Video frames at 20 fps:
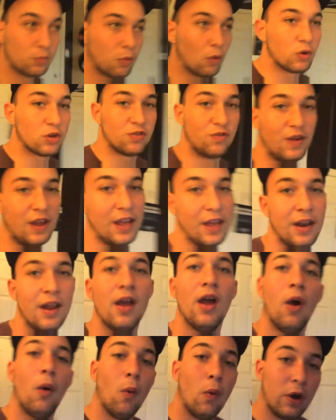sports fan
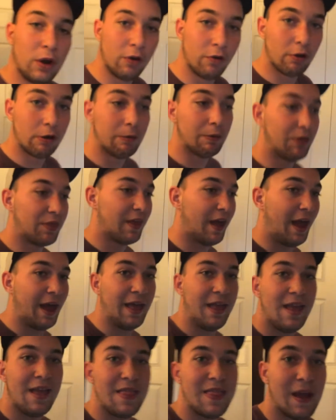would agree with
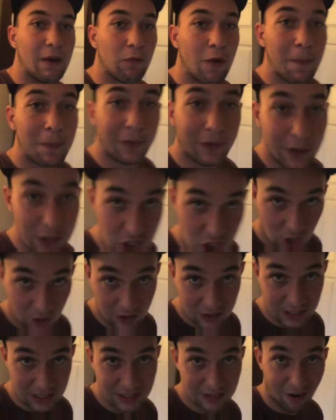that. That replica
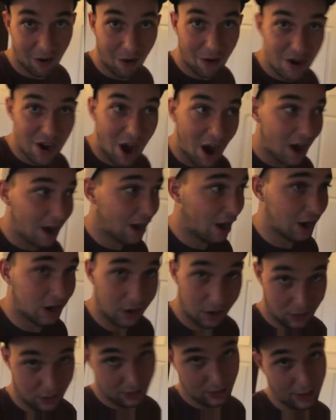jerseys are not a
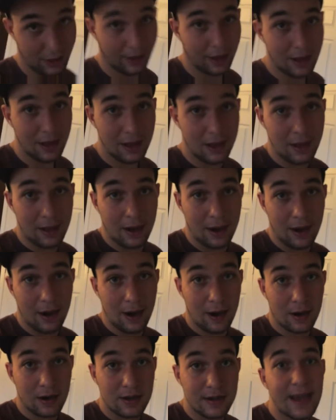good thing.
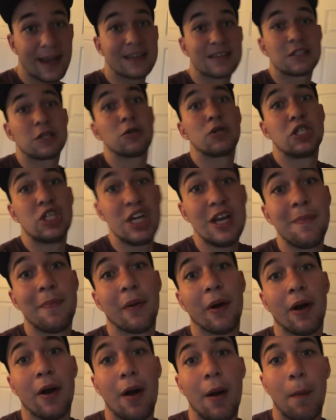Yes, they're
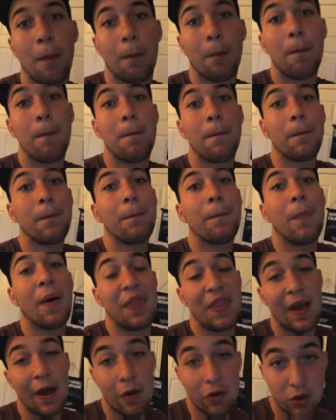cheaper,
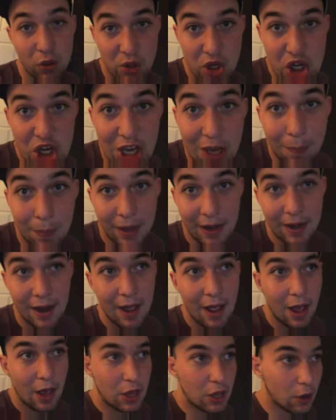but they also cheapen
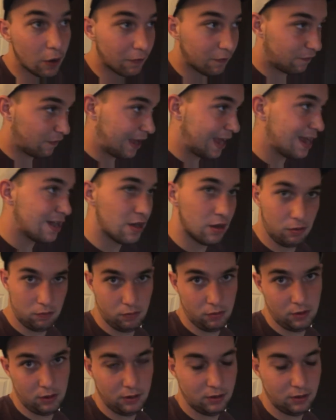your fandom.